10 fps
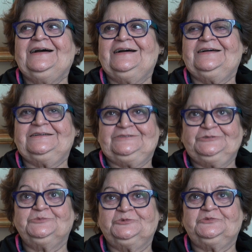
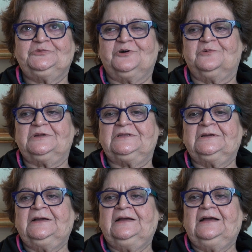to move forward.